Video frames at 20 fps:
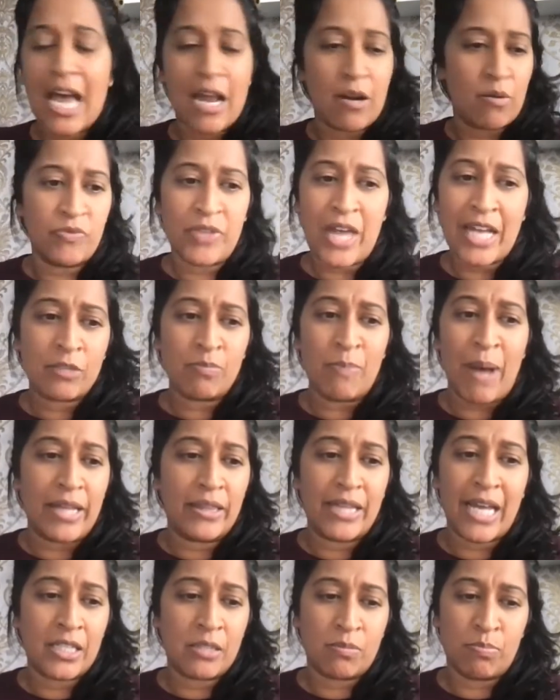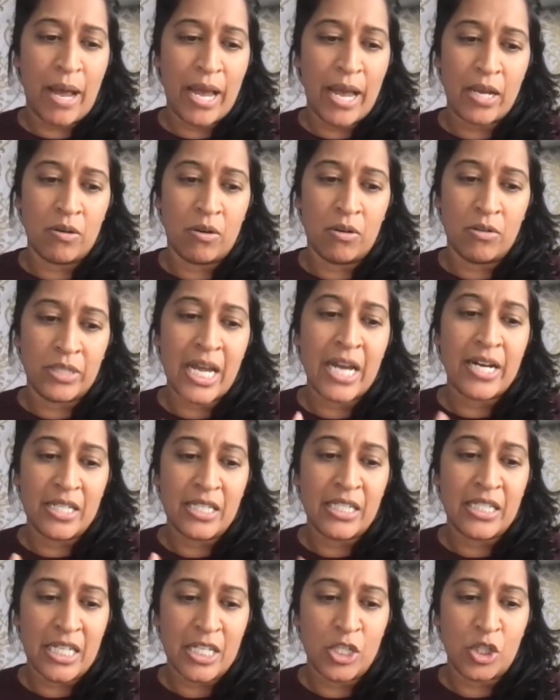that that's my that's my own
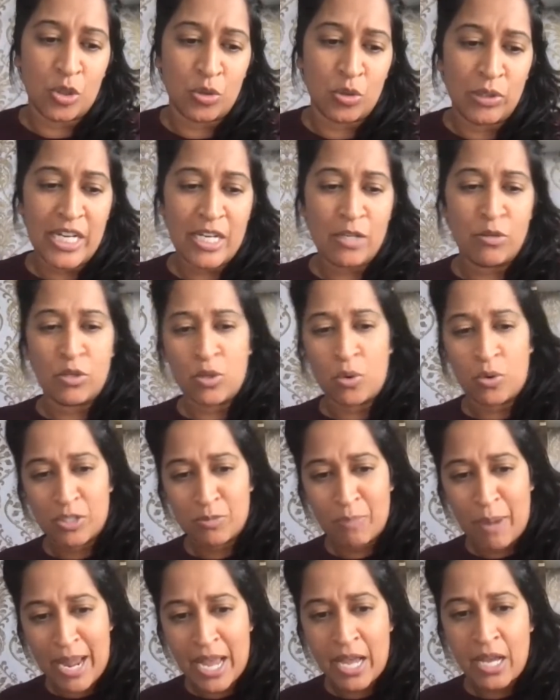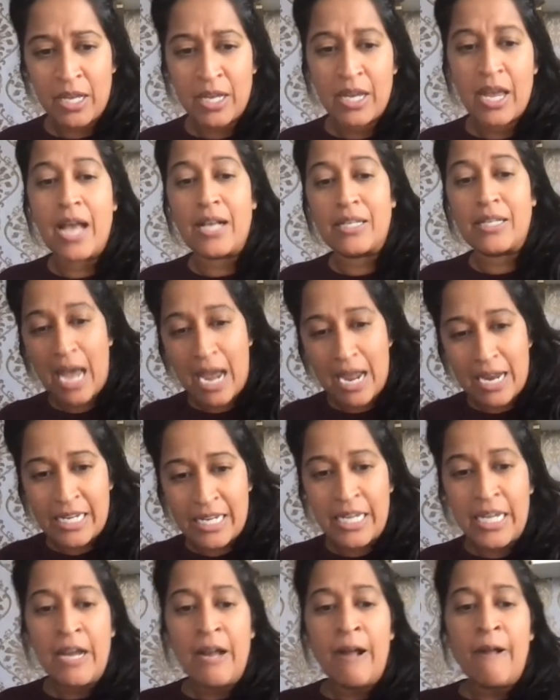tendency to lean towards my
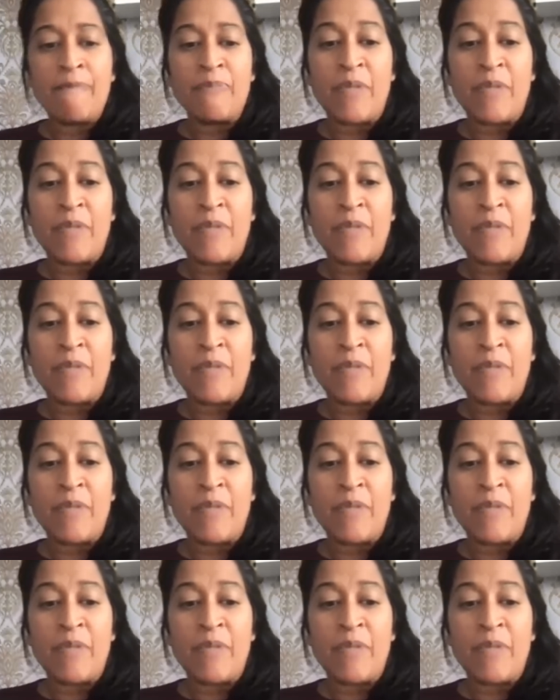anxiety.